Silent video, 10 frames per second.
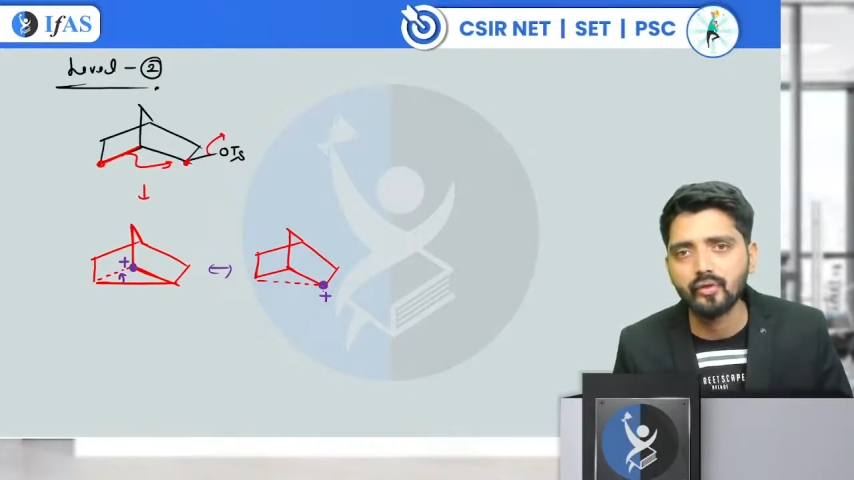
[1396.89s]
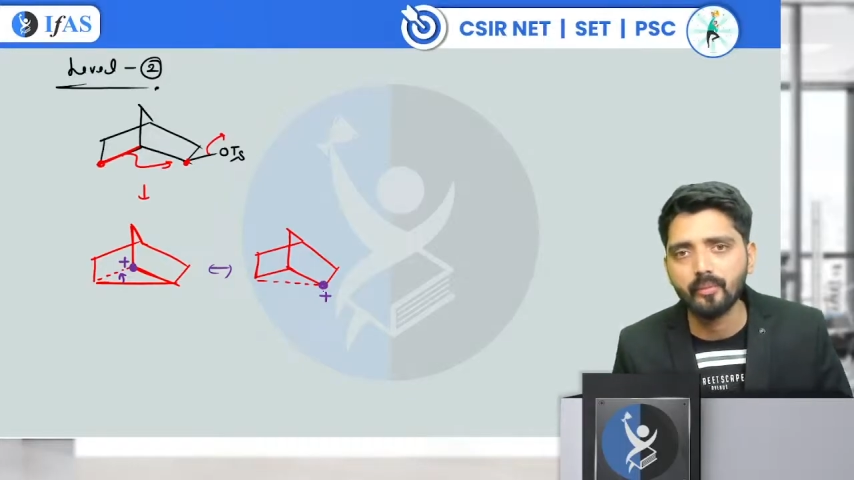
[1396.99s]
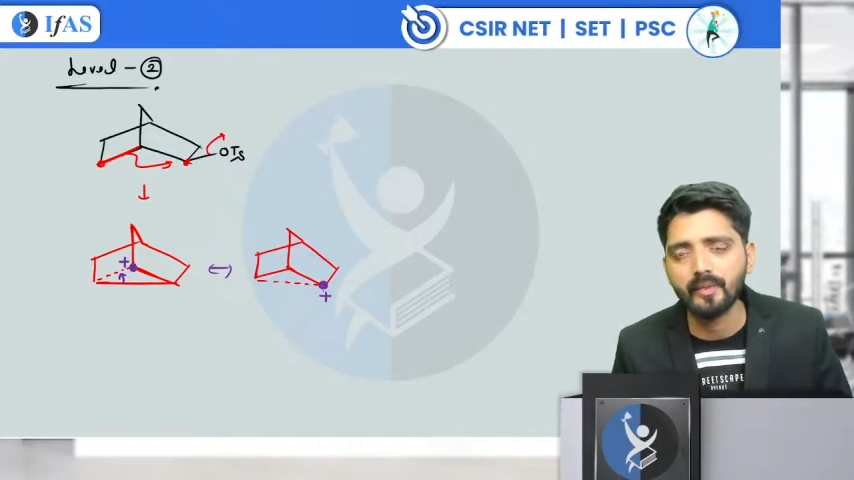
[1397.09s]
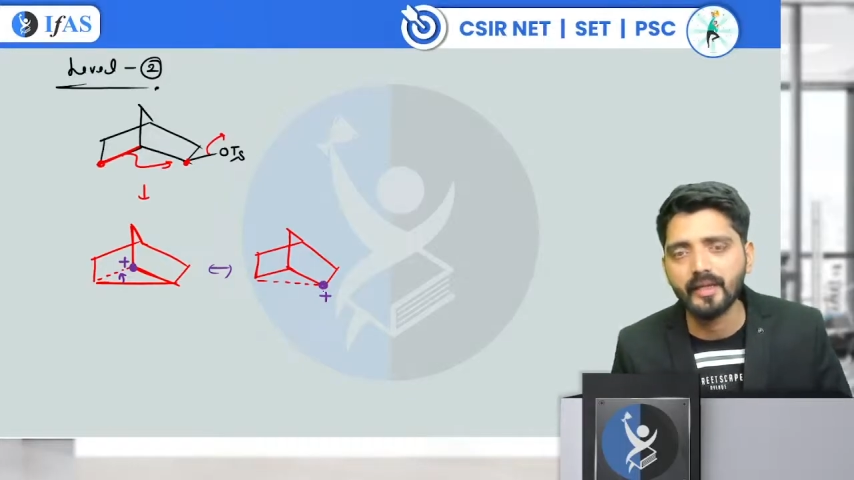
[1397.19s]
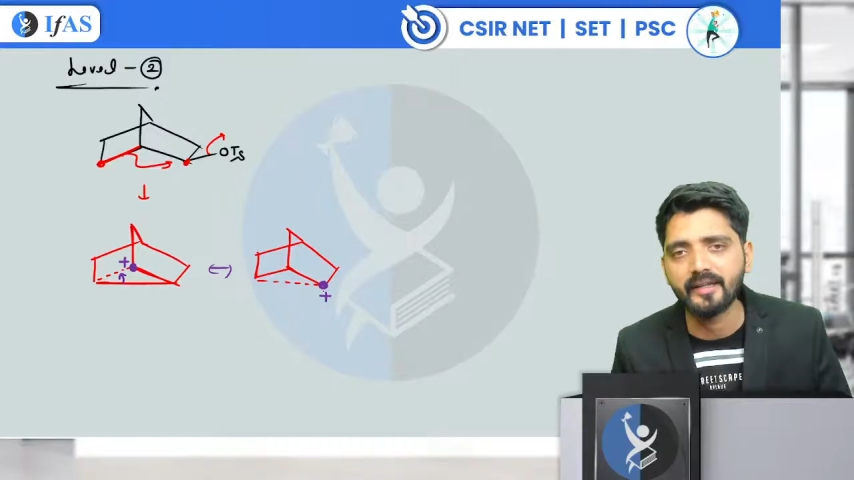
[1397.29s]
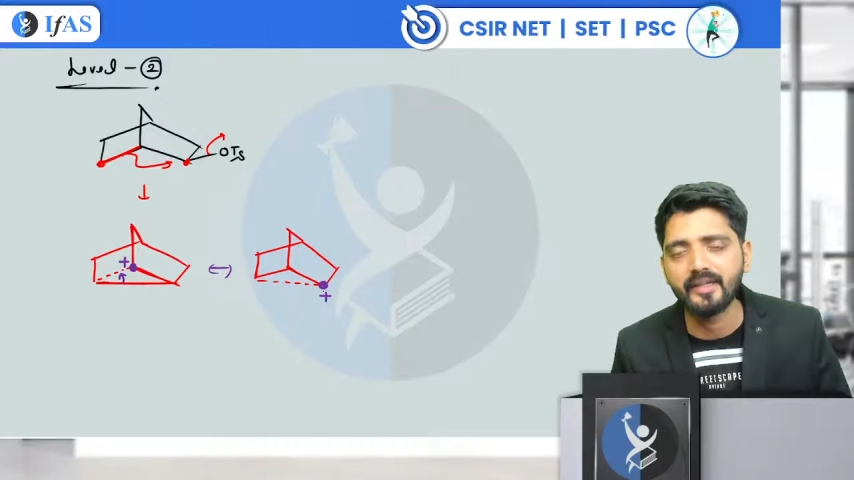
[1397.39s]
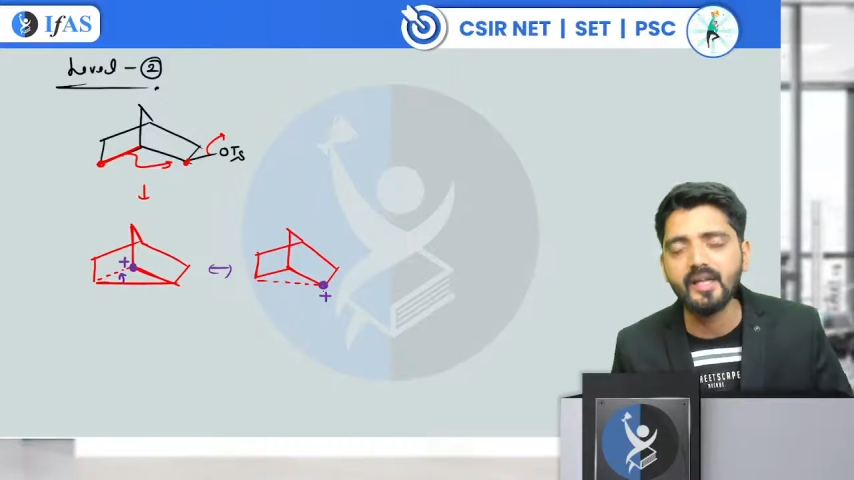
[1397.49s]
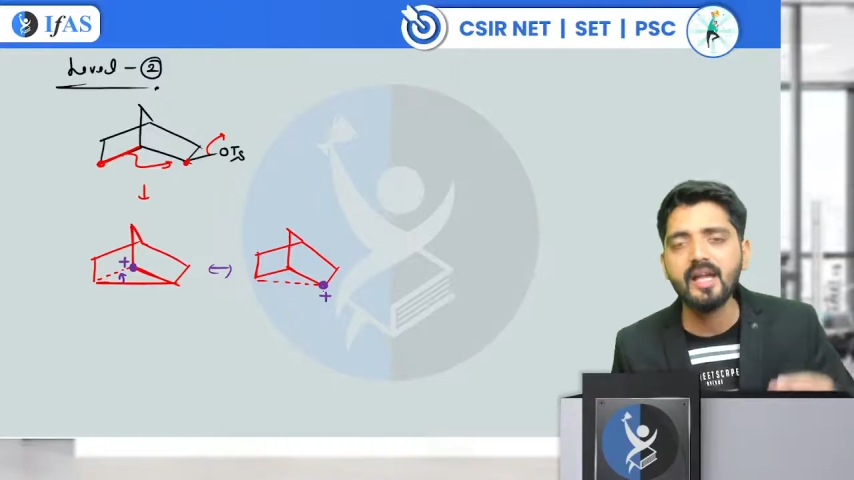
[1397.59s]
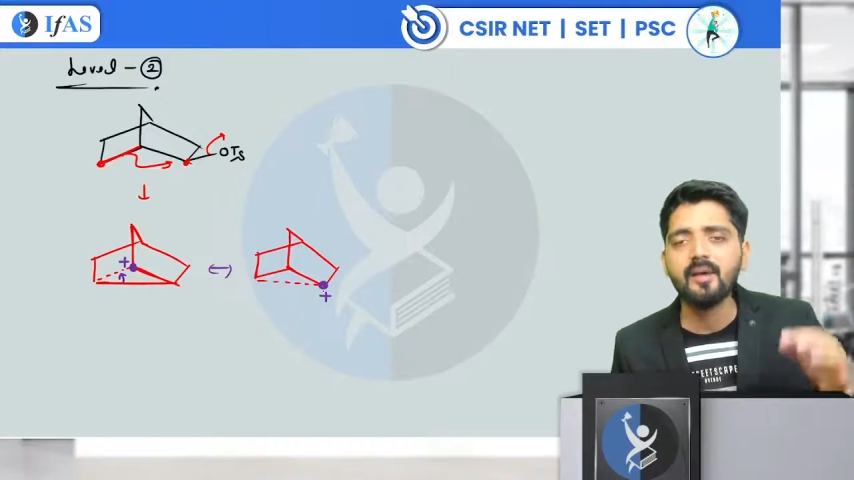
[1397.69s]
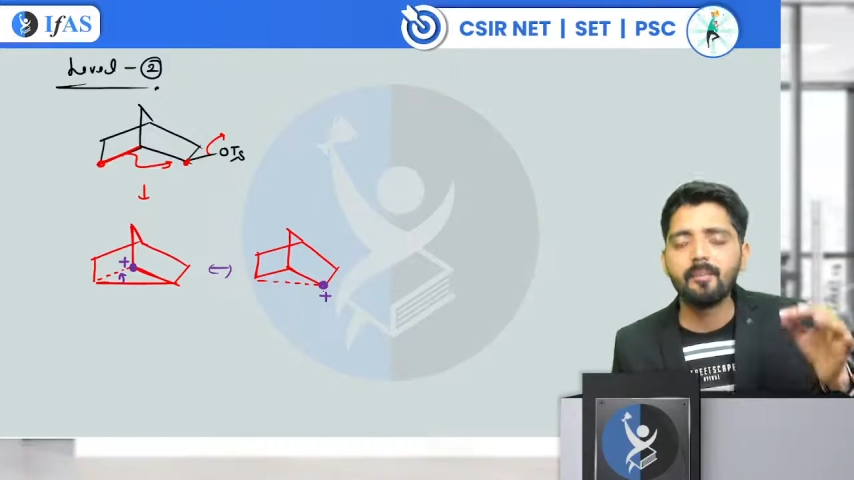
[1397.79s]
complicated,
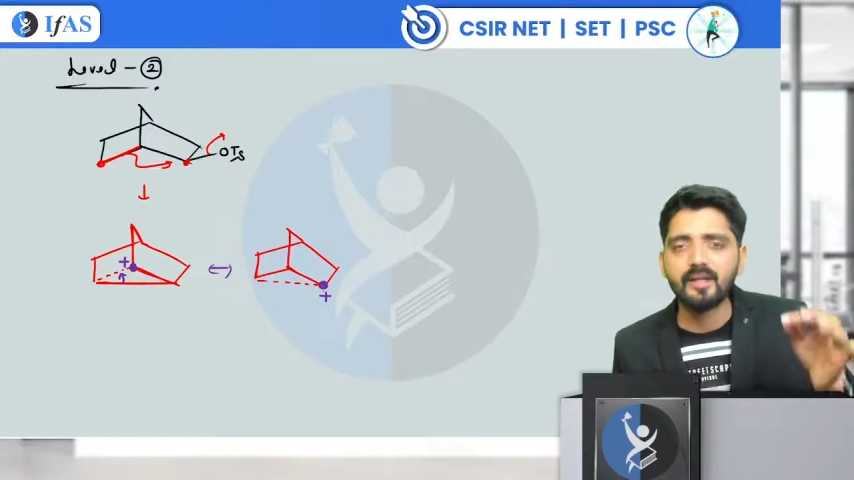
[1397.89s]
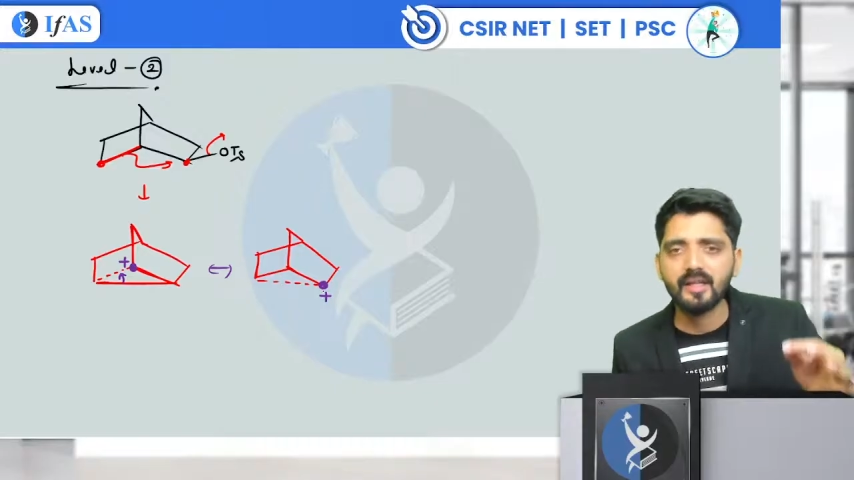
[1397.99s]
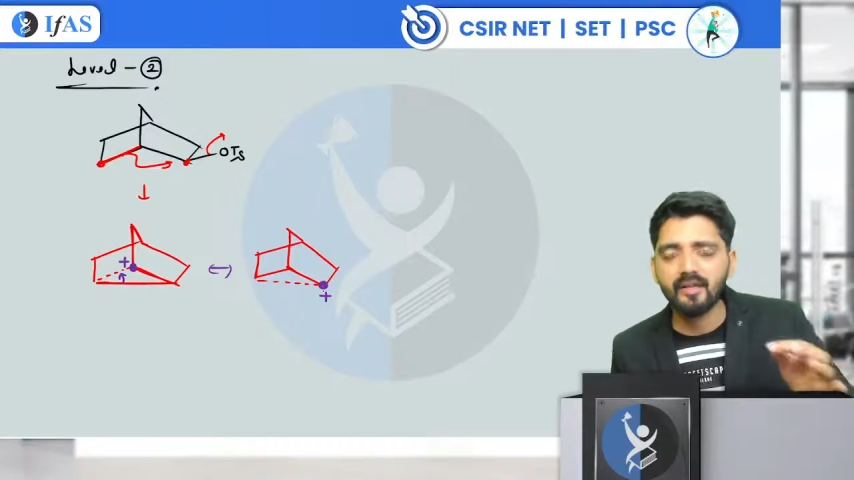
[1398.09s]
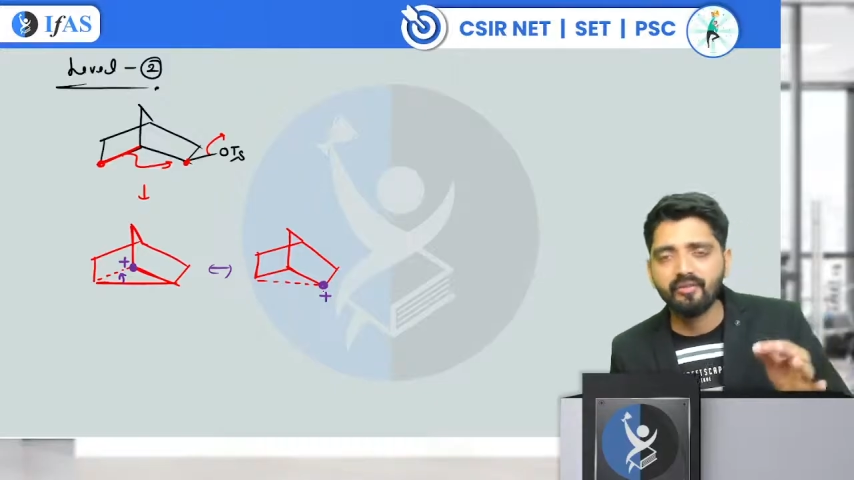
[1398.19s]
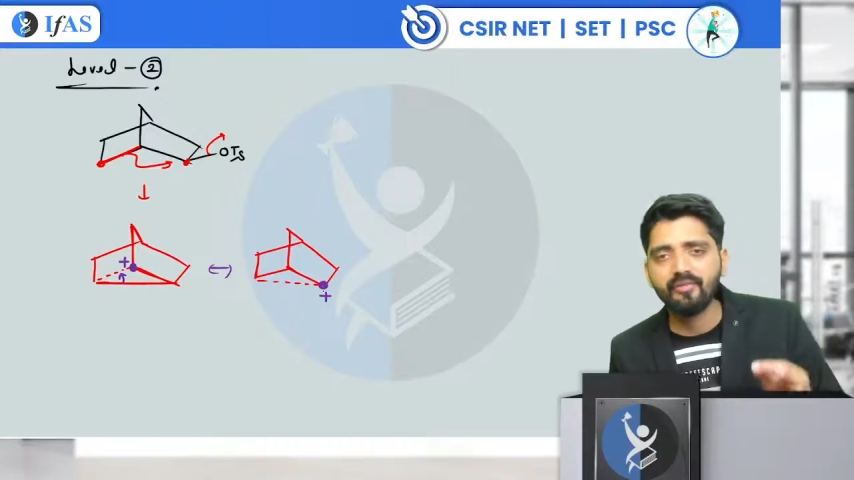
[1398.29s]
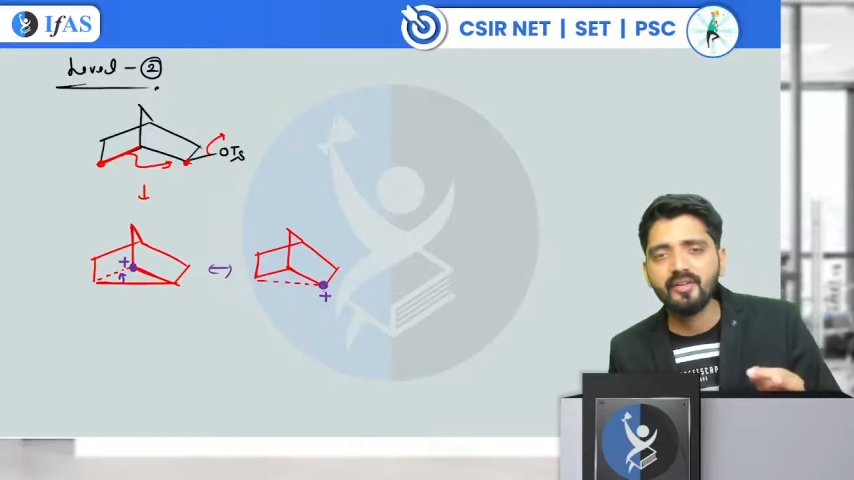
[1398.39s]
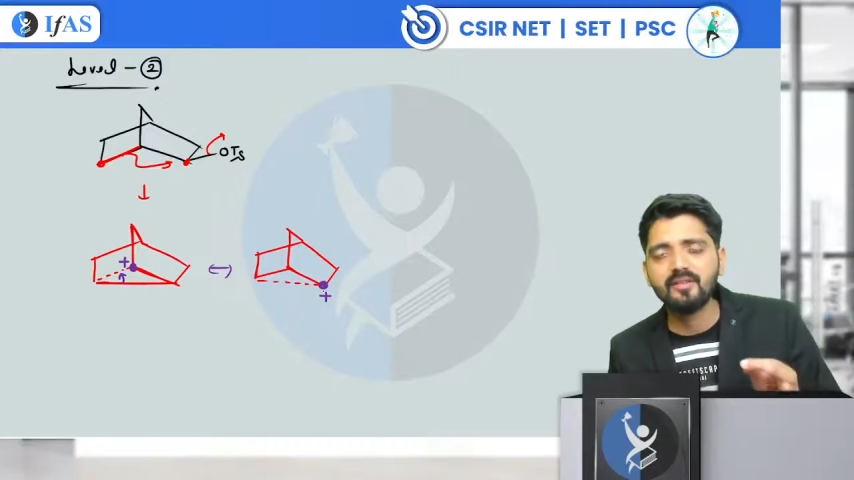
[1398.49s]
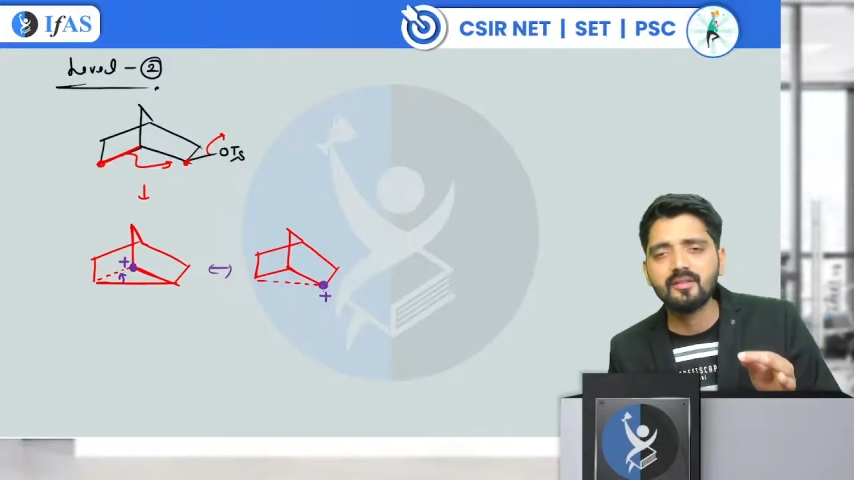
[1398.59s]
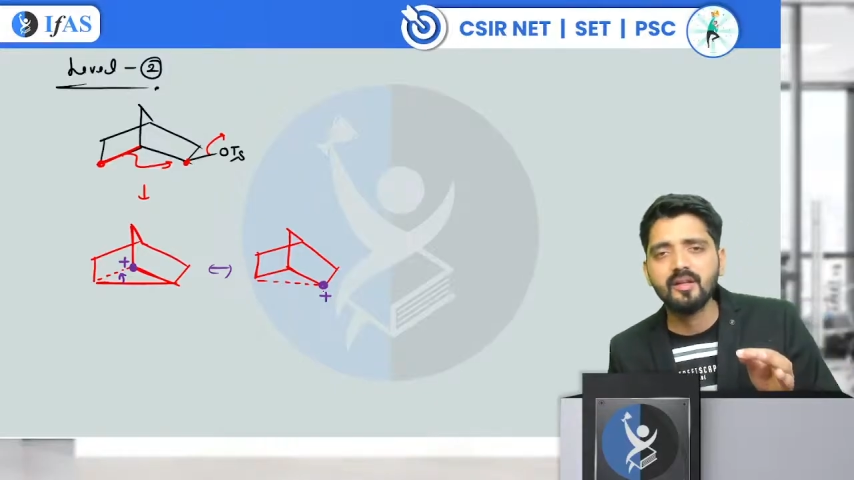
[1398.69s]
but if we